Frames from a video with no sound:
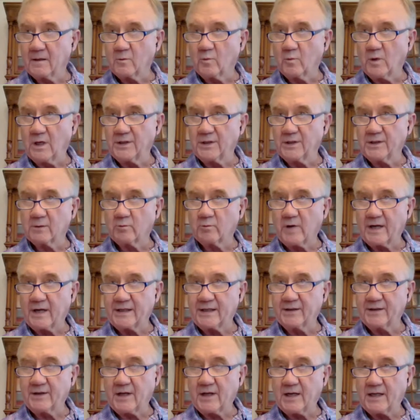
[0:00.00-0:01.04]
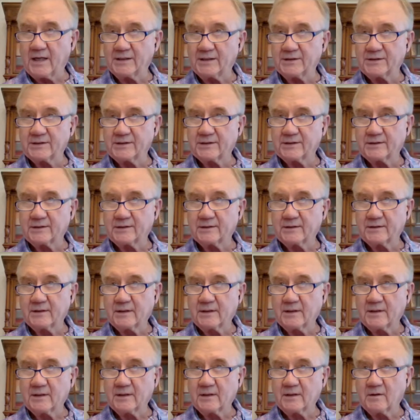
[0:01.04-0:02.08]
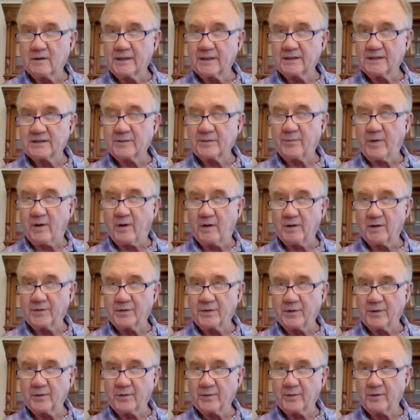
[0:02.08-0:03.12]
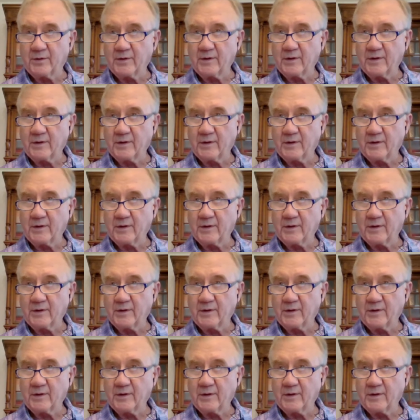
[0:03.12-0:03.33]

Well, you recognize it's upon you.